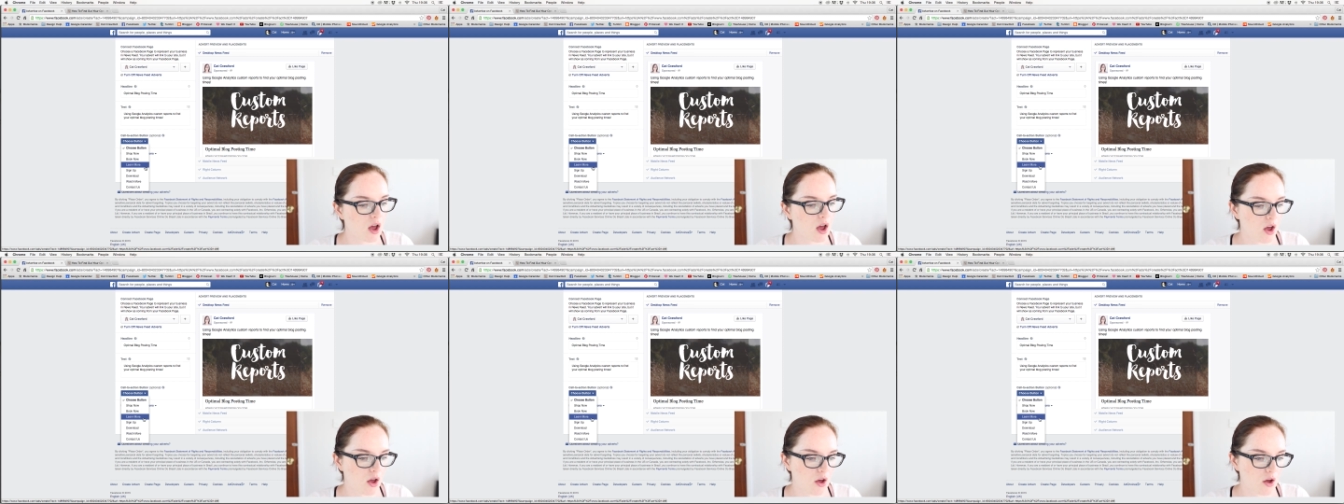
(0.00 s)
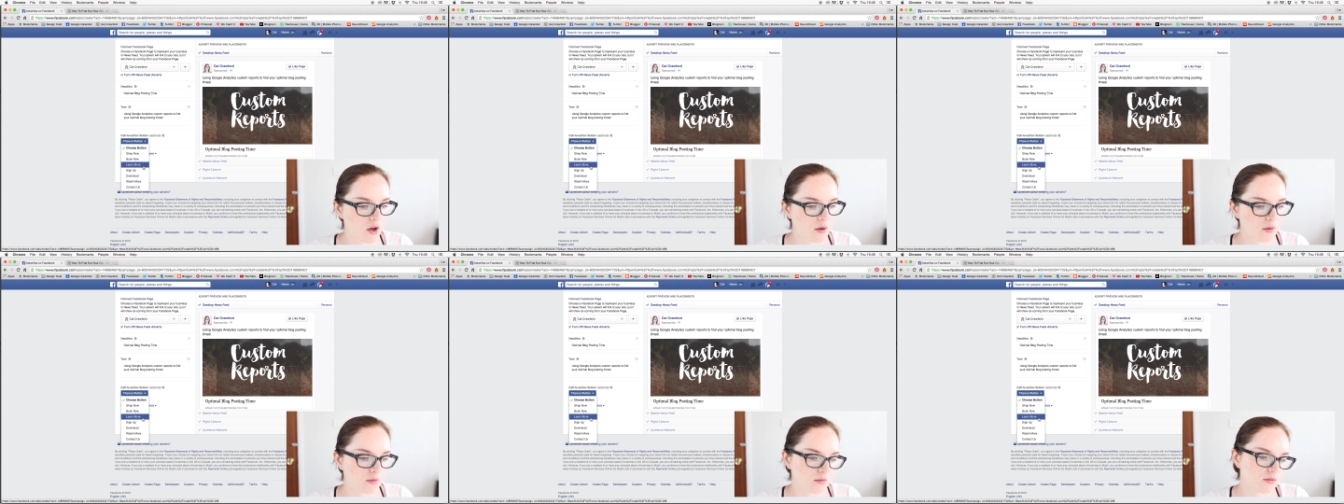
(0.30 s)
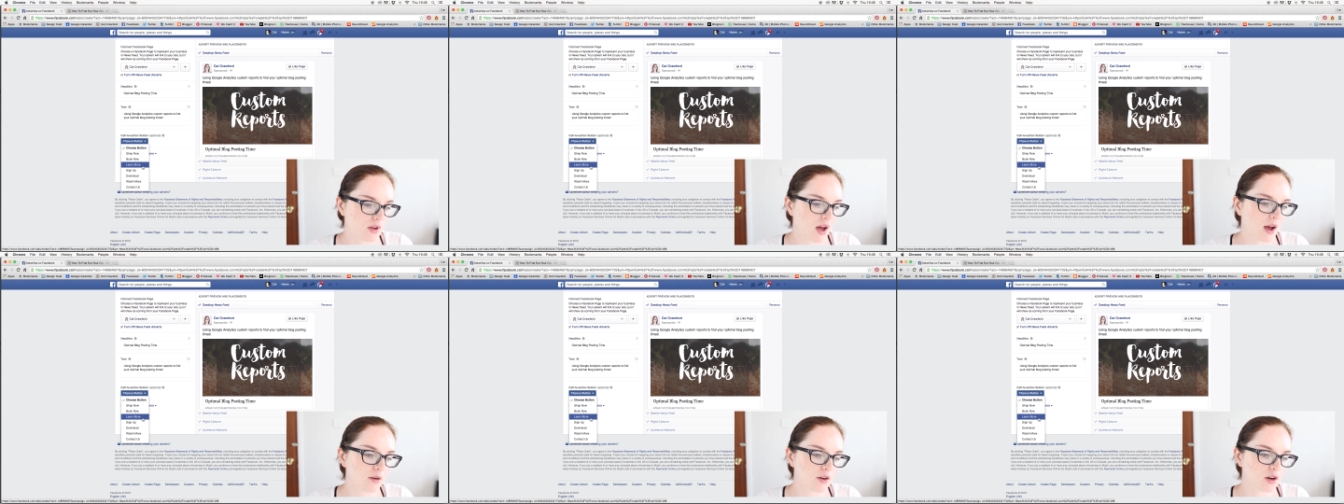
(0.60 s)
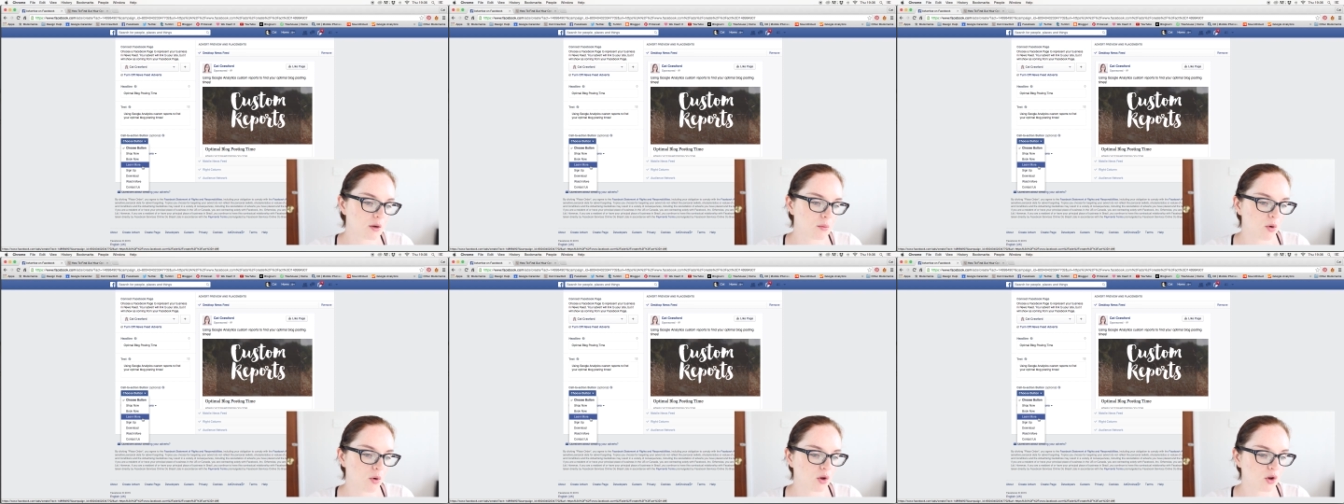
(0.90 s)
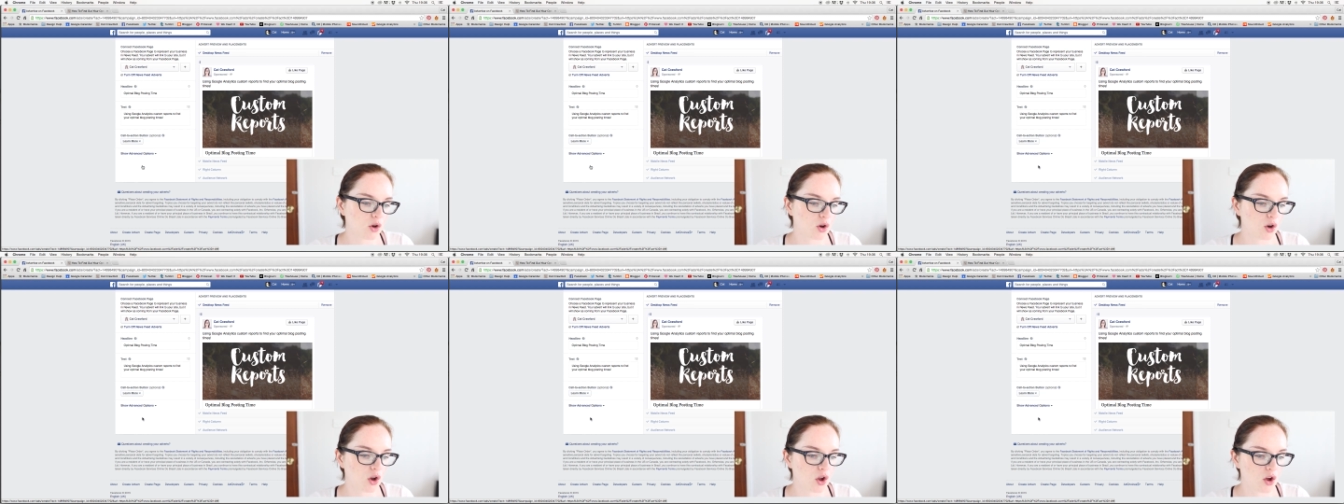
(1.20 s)
I'm going to put
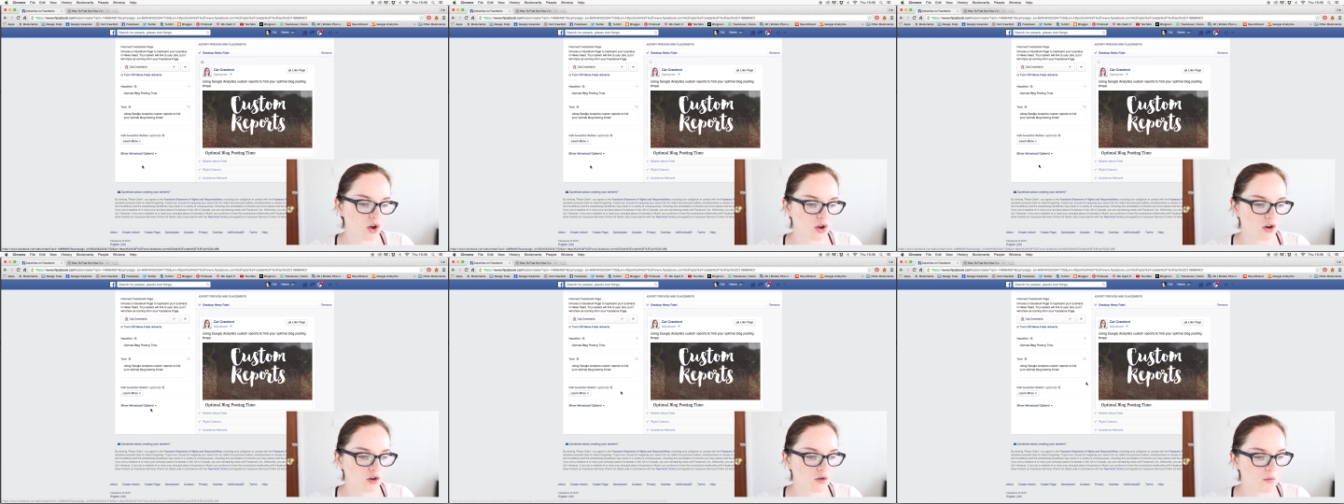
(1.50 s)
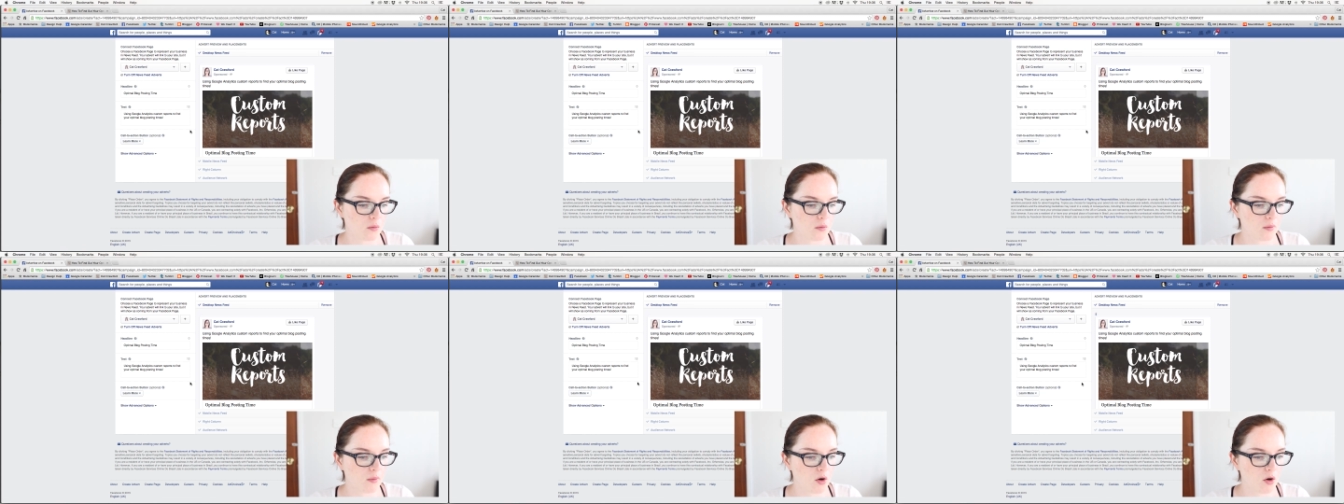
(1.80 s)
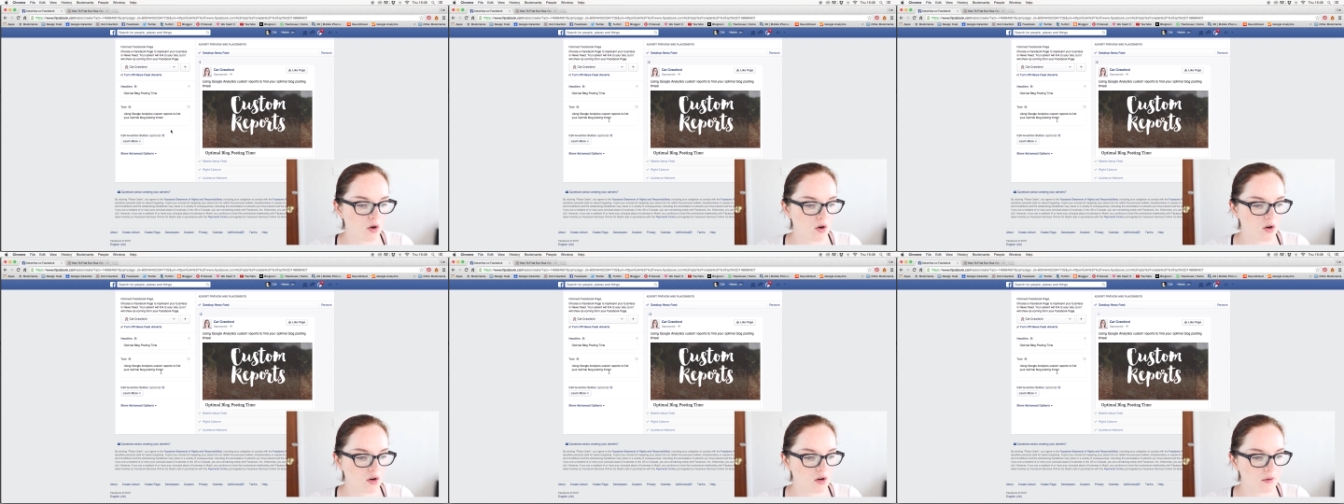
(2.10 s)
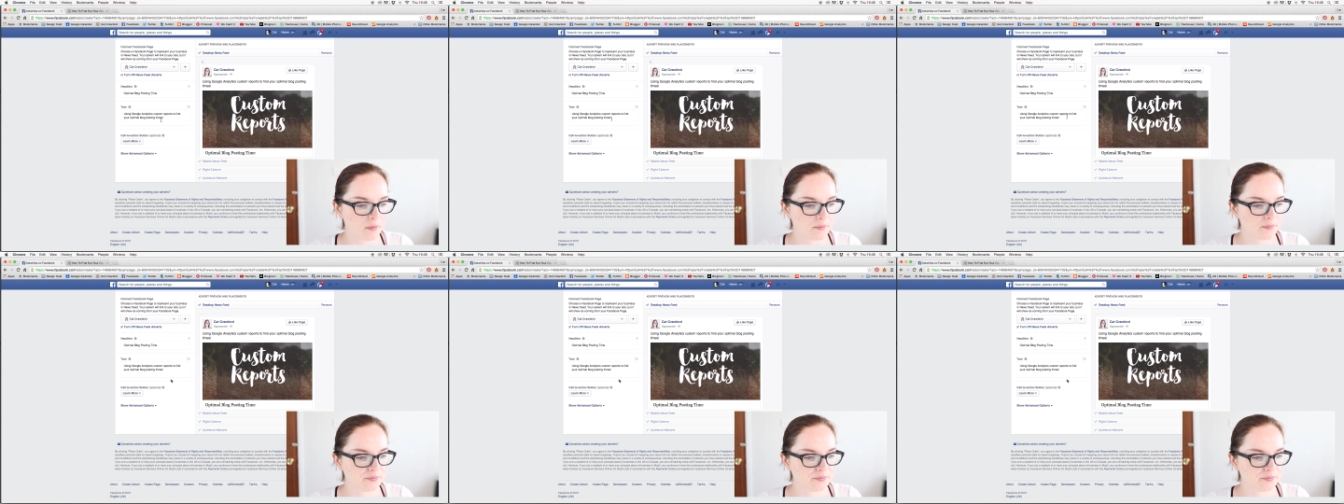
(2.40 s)
learn more,